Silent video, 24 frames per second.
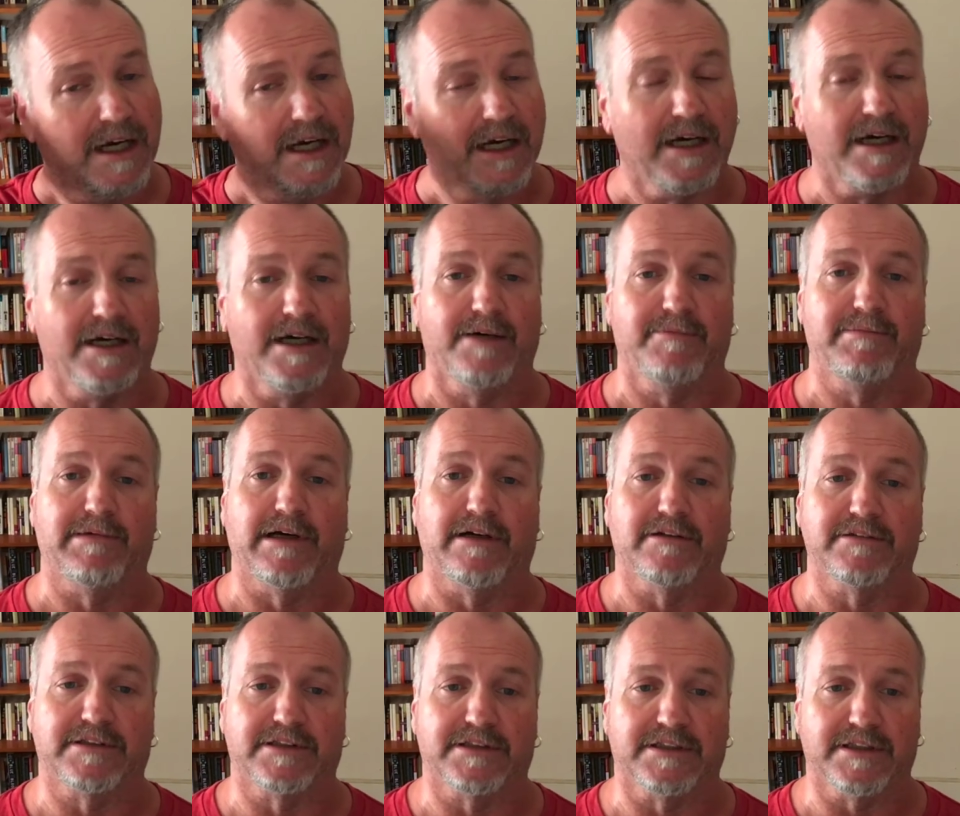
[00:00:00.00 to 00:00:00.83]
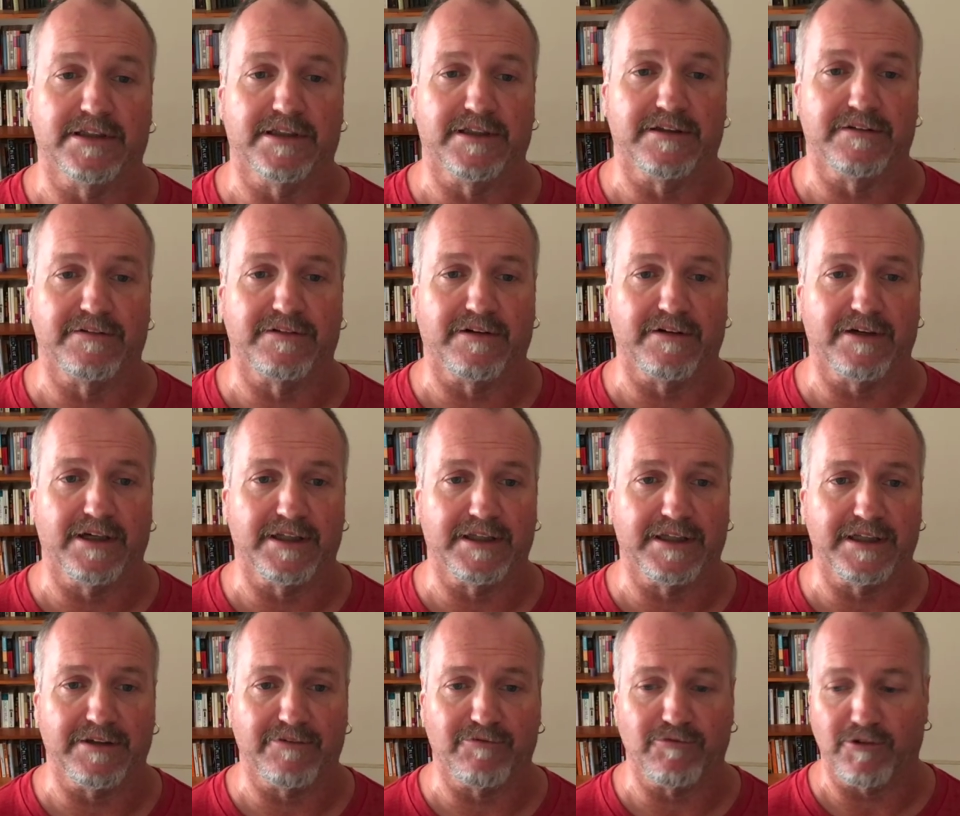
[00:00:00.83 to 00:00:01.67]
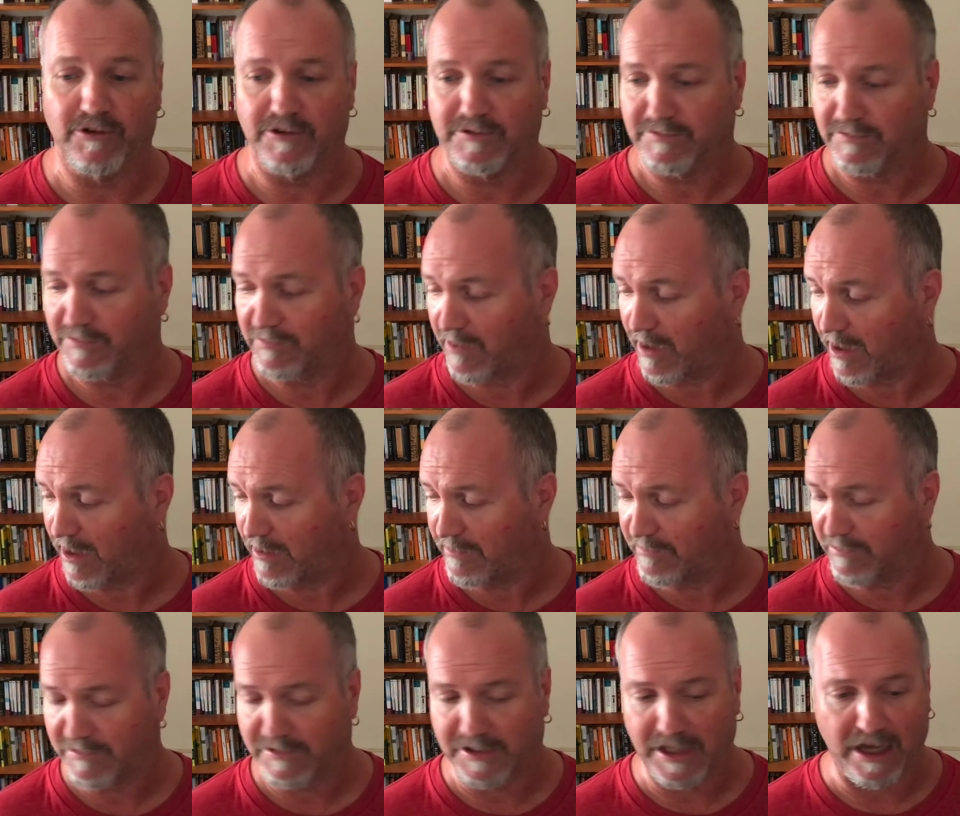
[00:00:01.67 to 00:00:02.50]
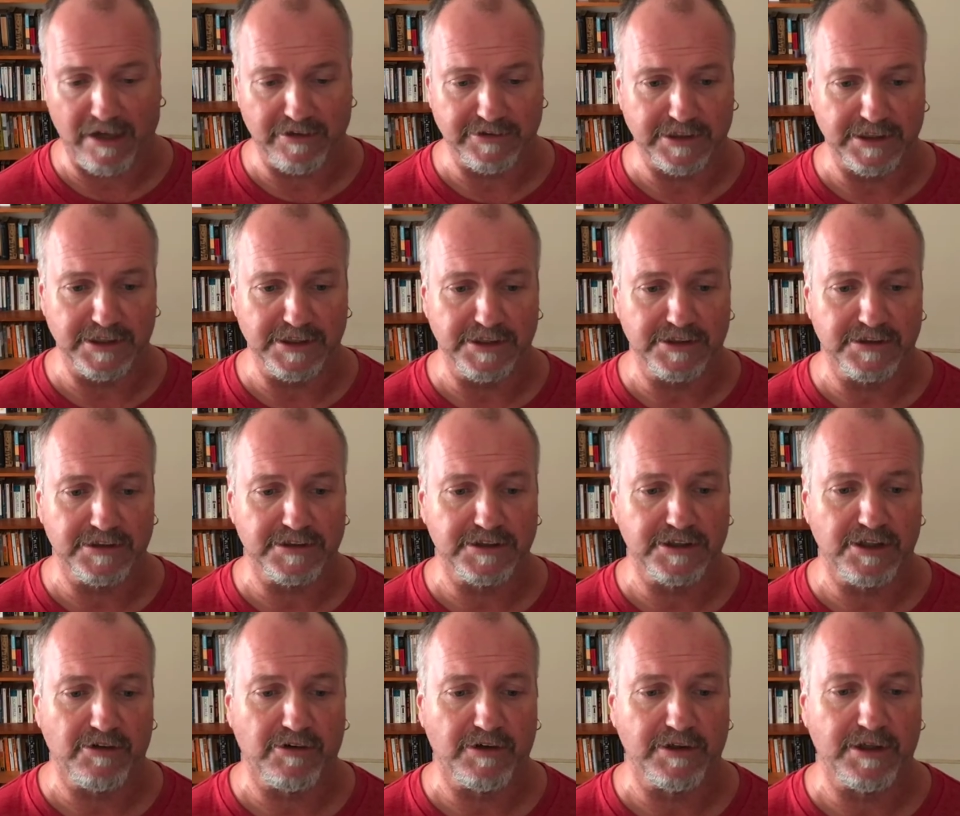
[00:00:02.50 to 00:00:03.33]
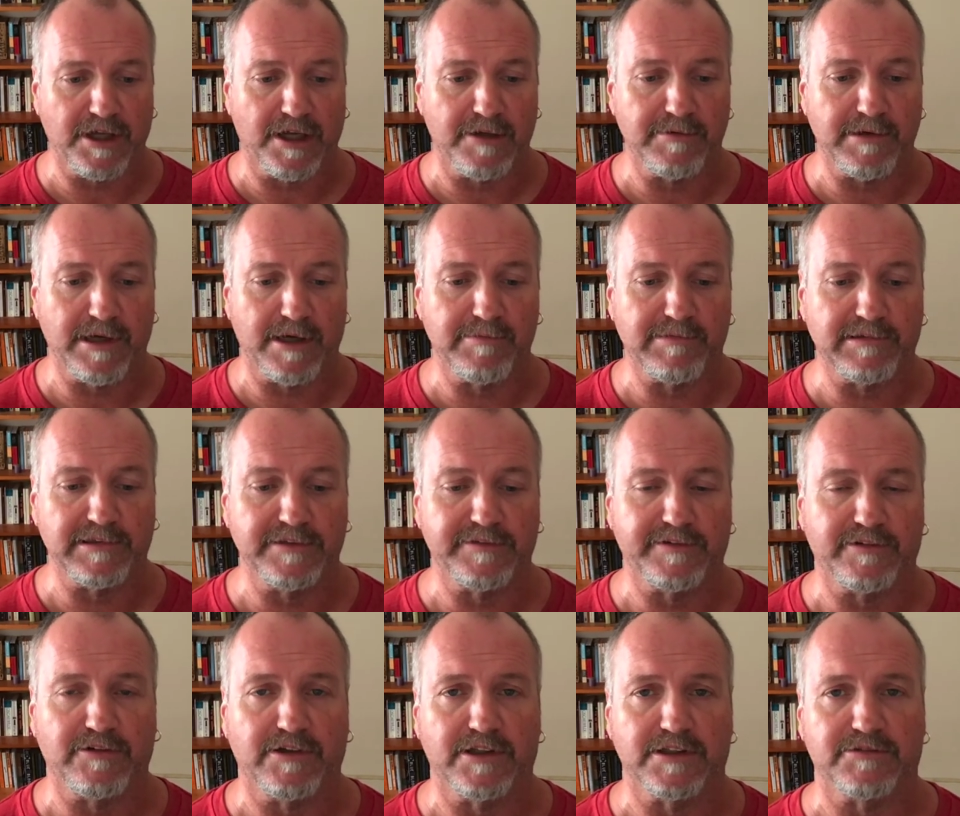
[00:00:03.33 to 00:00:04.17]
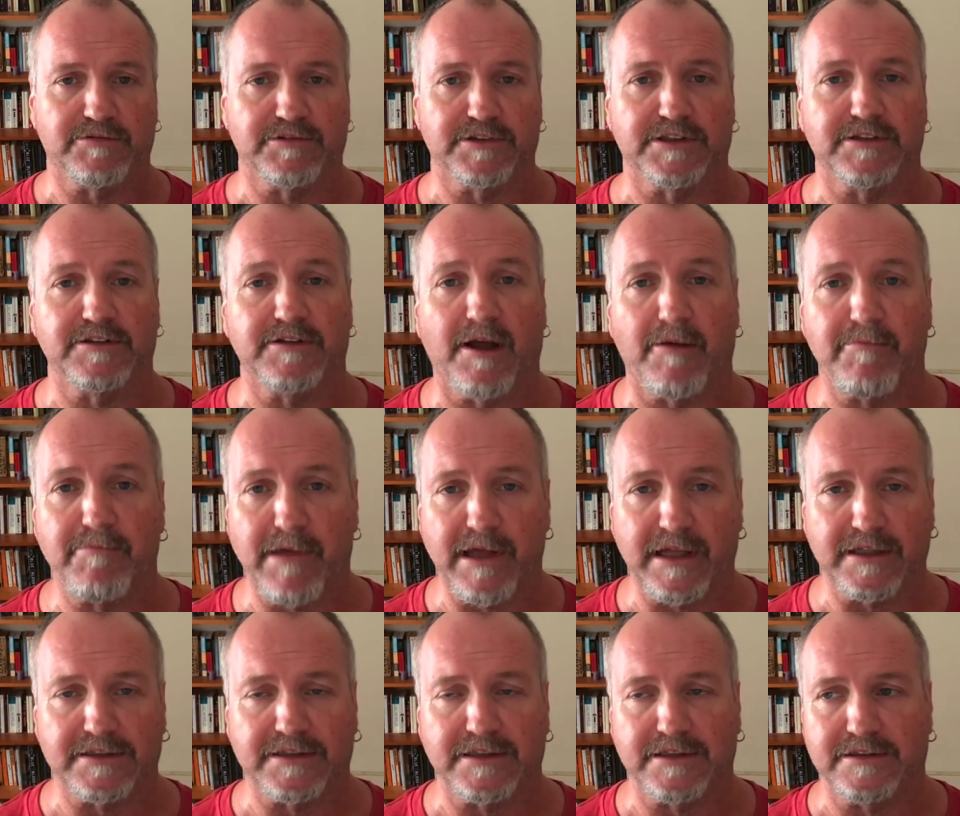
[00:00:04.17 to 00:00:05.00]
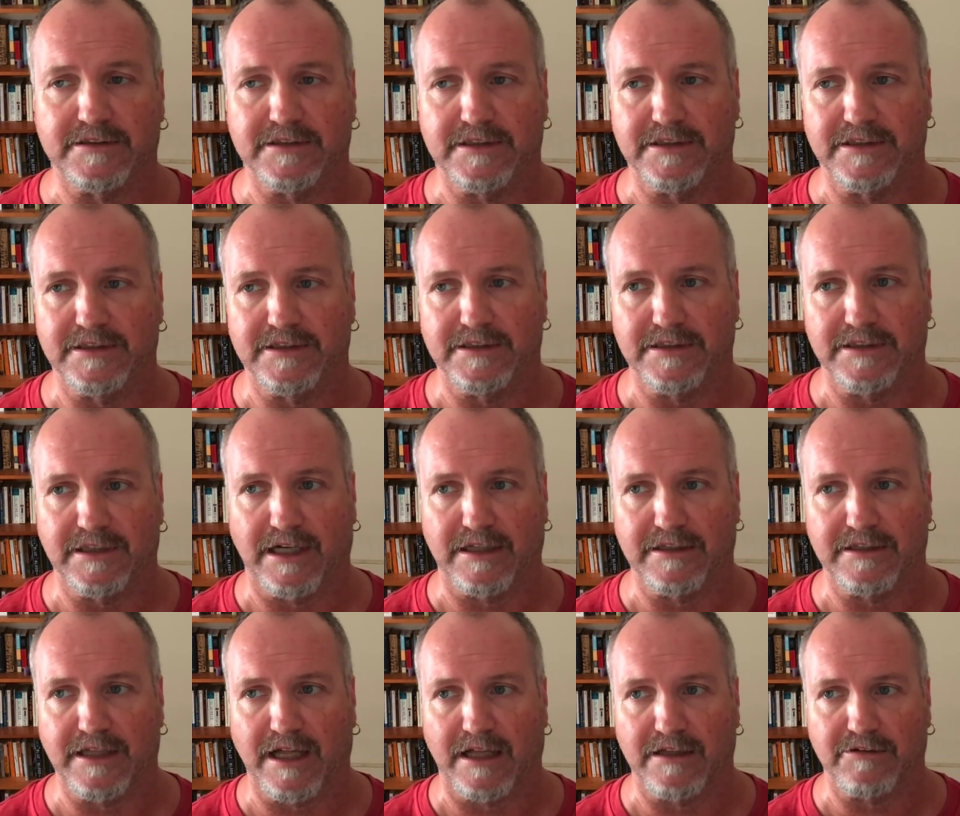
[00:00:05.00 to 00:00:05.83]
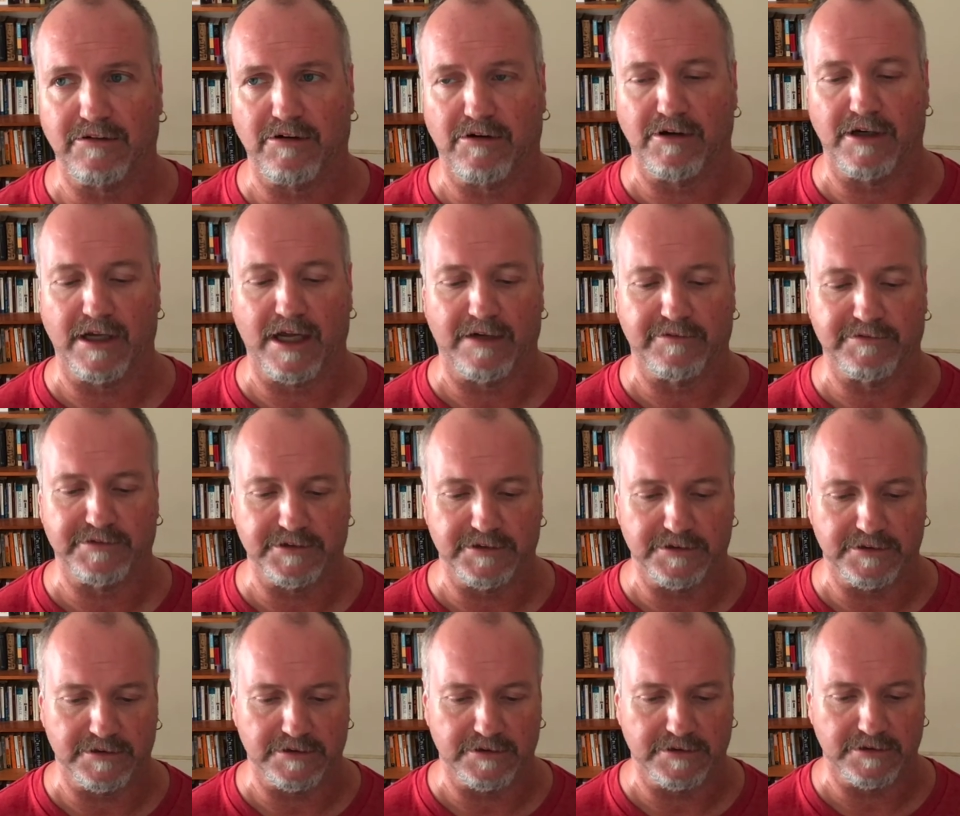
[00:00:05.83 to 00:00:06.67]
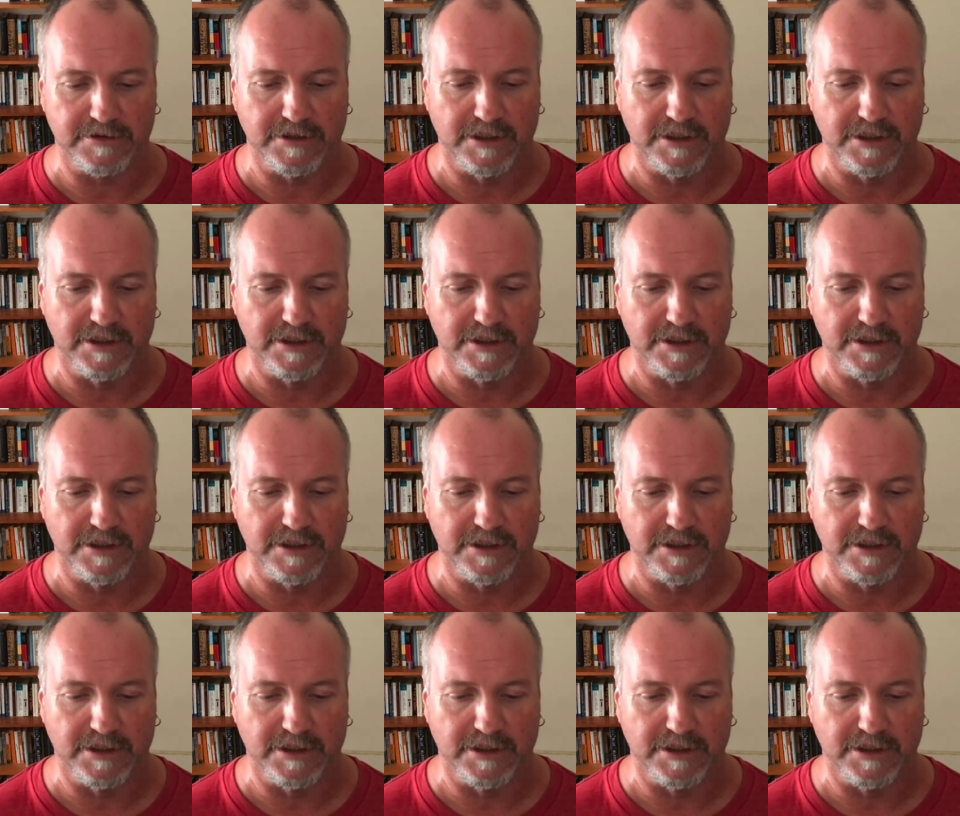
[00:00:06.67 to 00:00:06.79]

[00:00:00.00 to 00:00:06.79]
about I think what 5,000 years ago, I believe it was basically not long after,